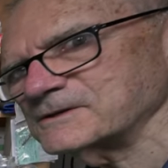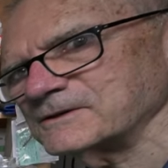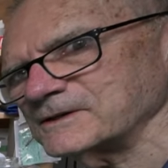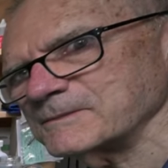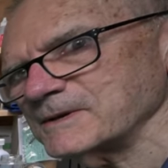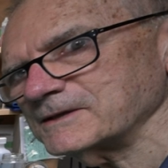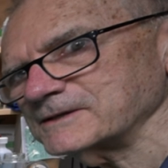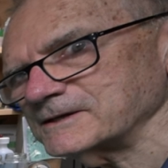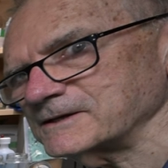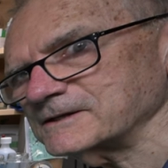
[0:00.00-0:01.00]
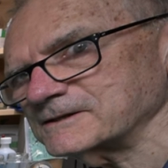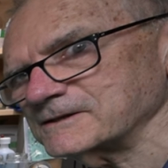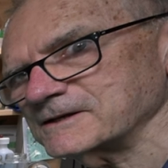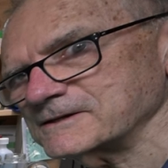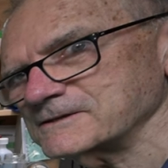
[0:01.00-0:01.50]
slowly melting, not,
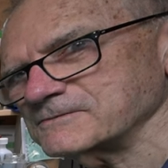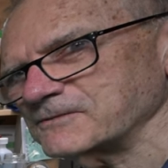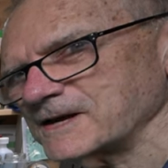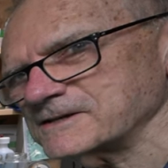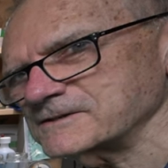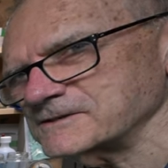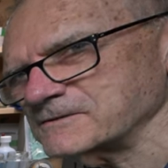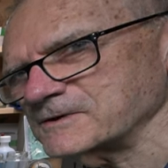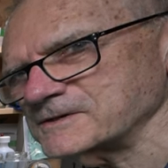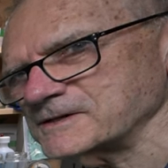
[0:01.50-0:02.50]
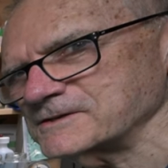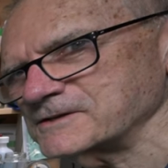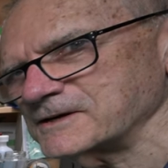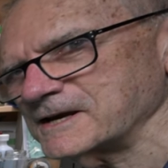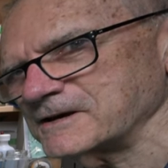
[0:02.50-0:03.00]
not as fast as it was
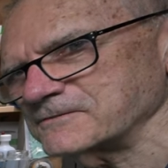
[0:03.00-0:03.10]
yesterday